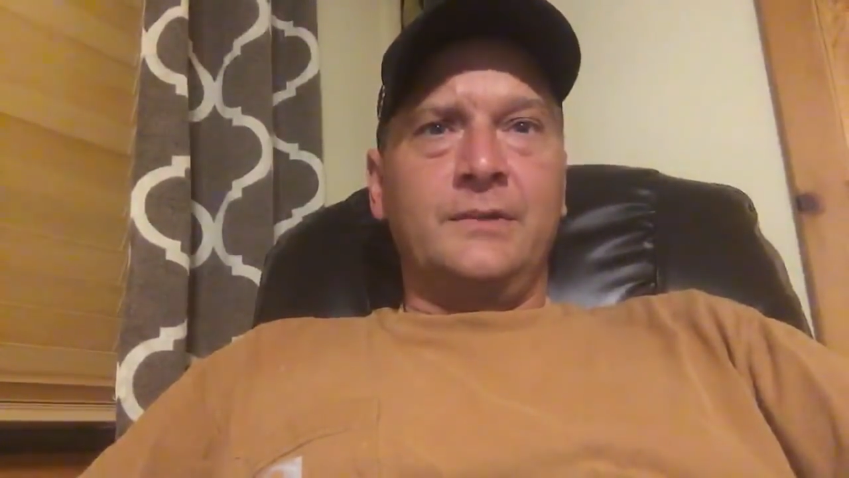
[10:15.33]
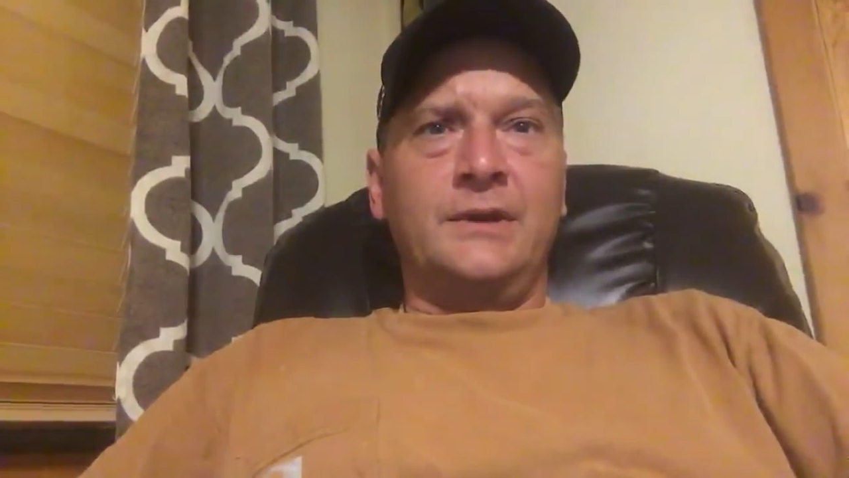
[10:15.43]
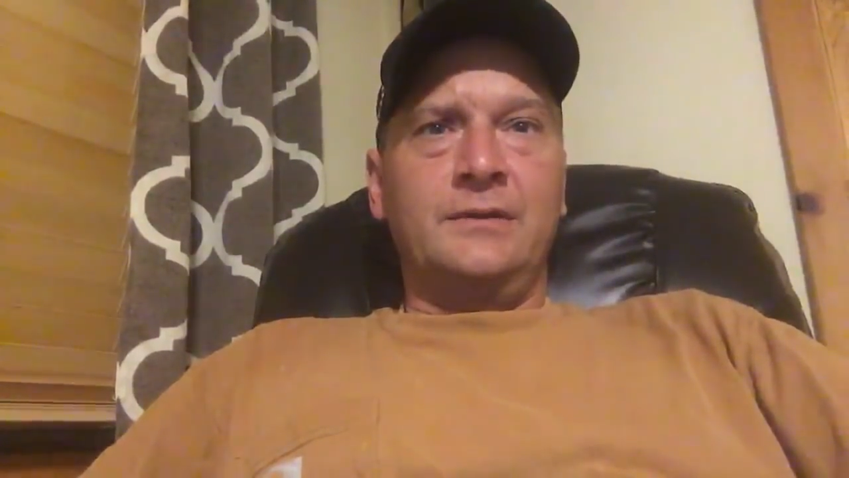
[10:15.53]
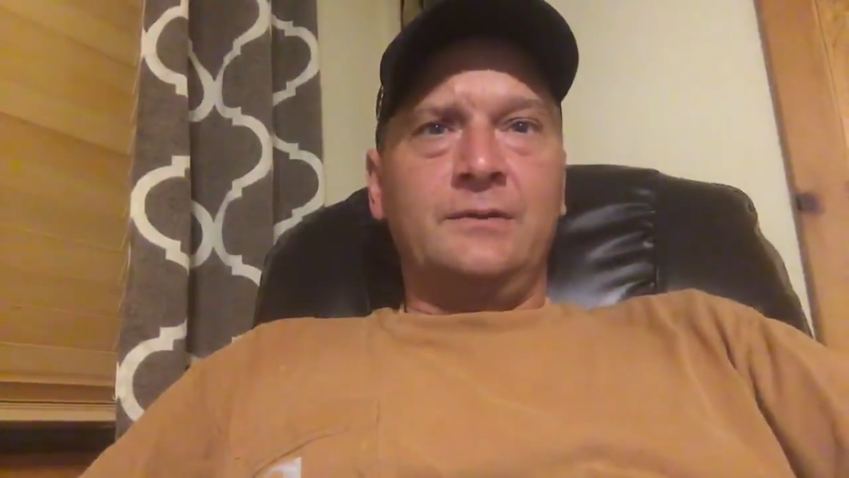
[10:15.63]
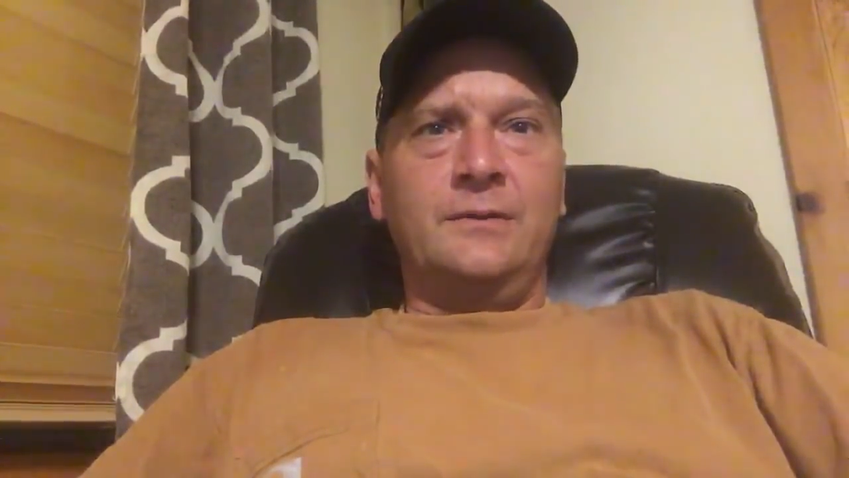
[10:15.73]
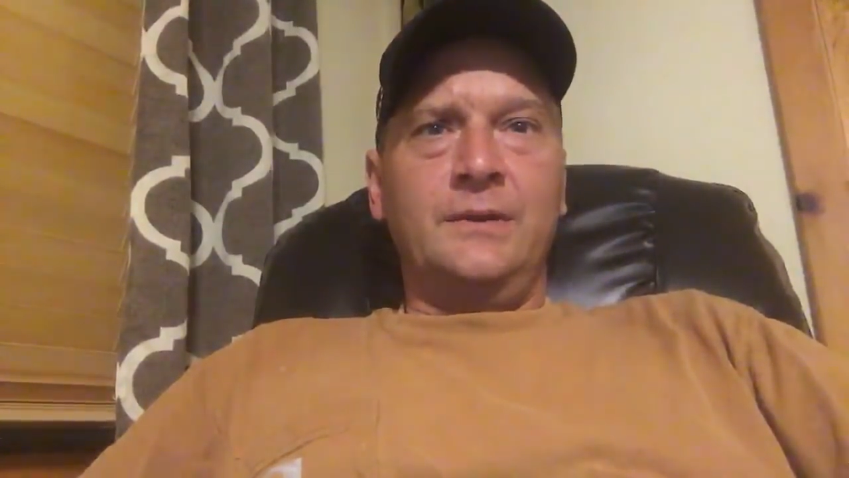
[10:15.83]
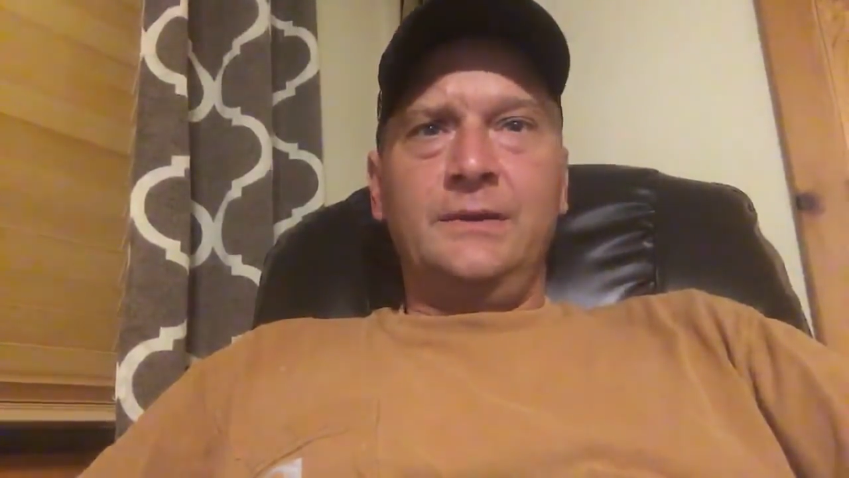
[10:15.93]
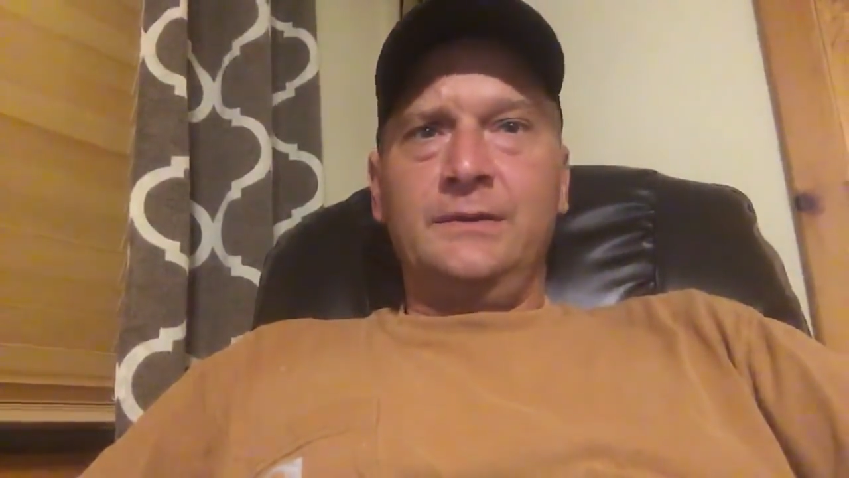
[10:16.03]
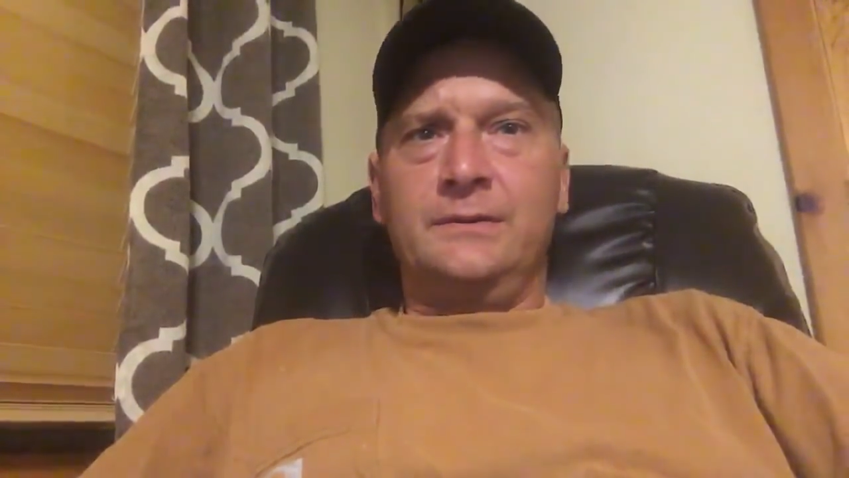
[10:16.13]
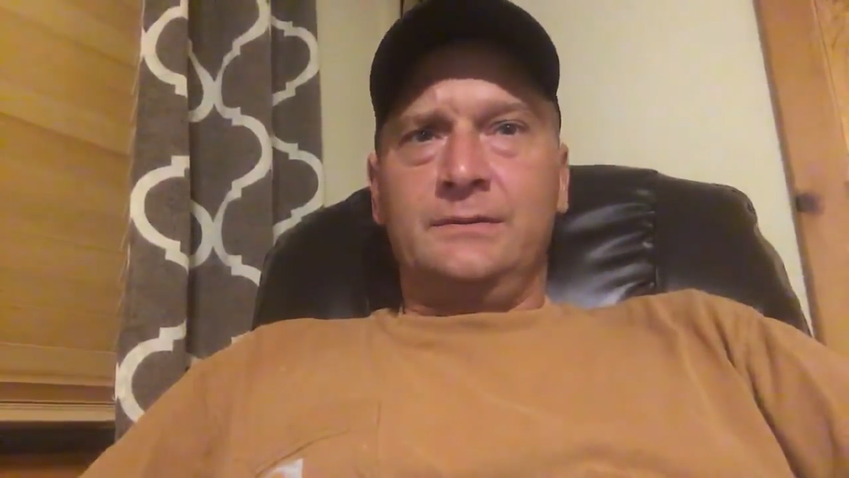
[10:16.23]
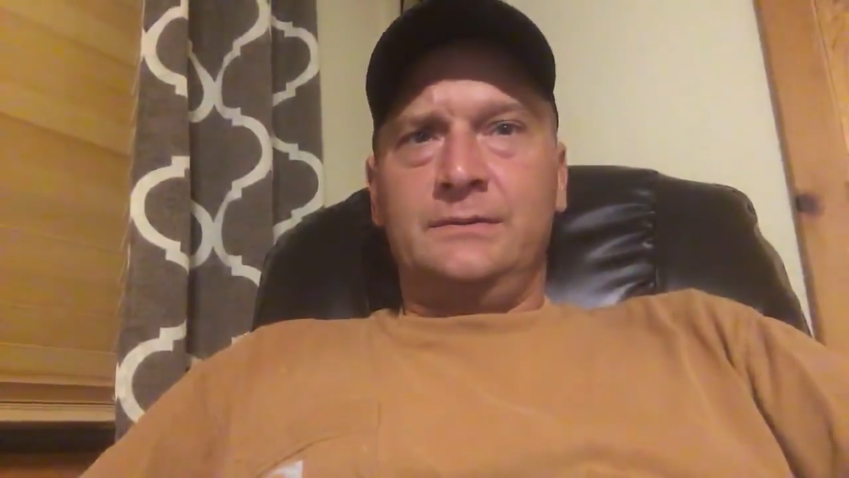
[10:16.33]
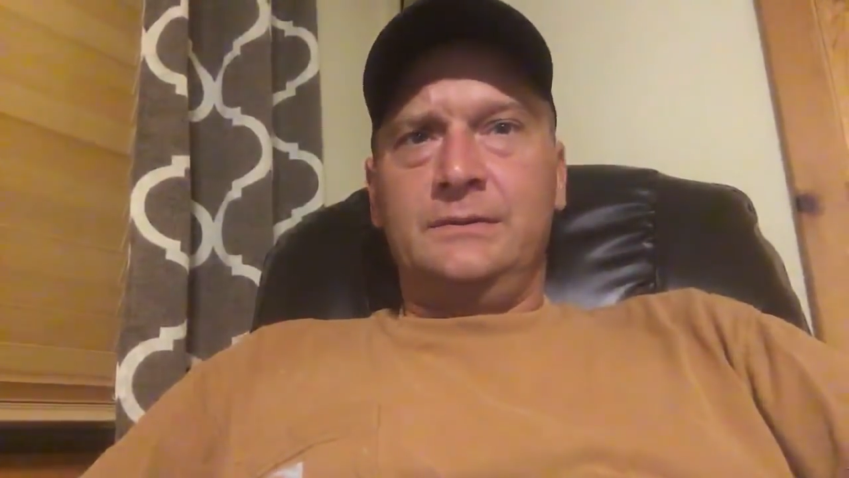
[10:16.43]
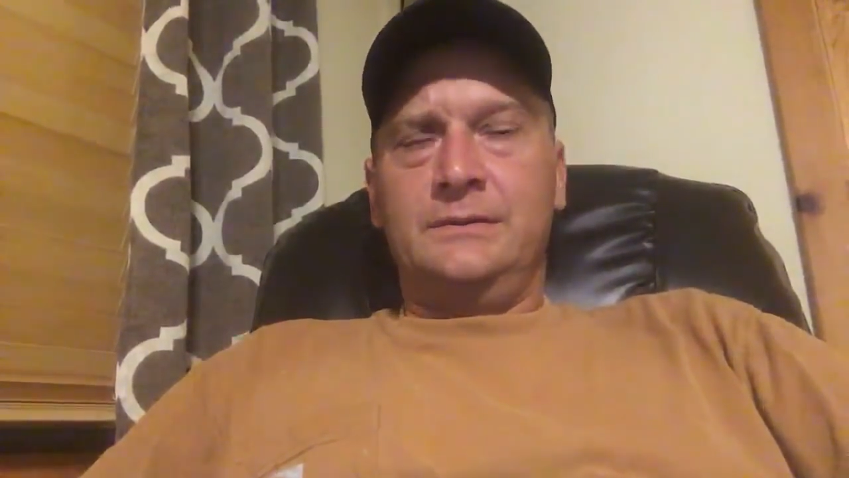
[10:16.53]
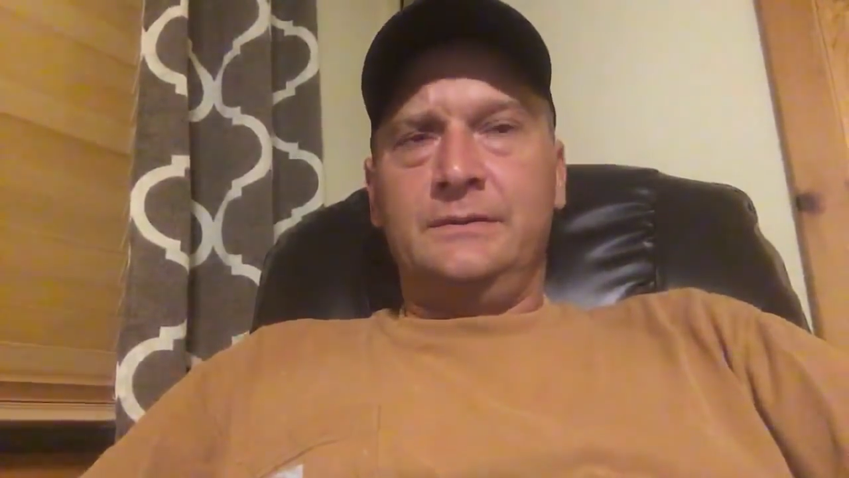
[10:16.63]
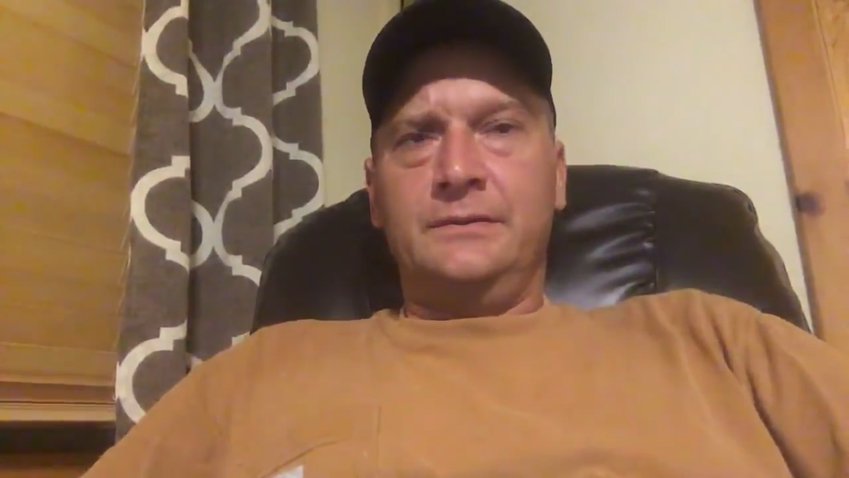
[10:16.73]
Andrew Hill,
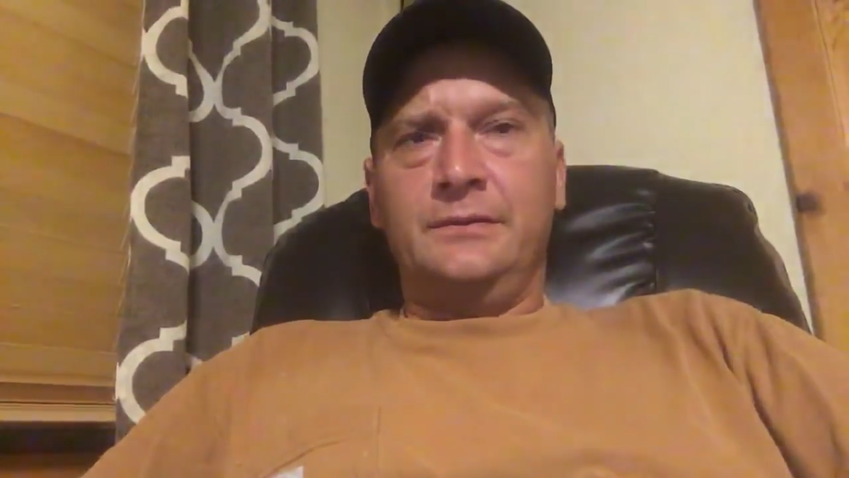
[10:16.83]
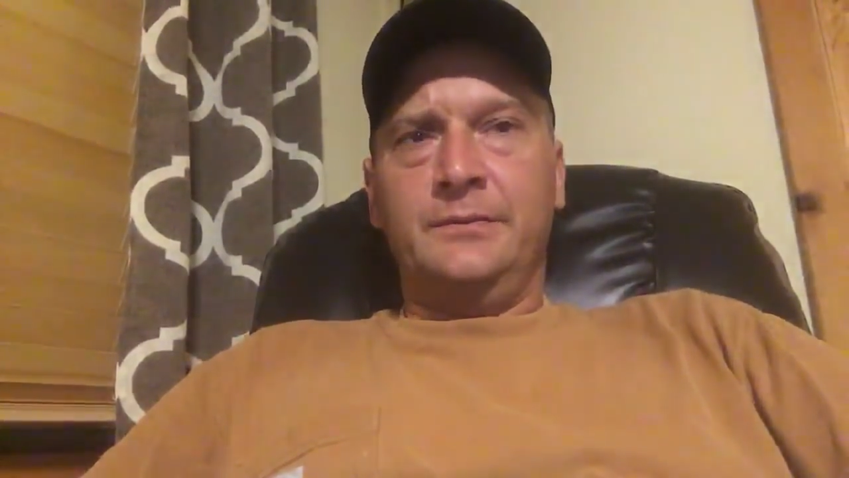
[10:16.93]
the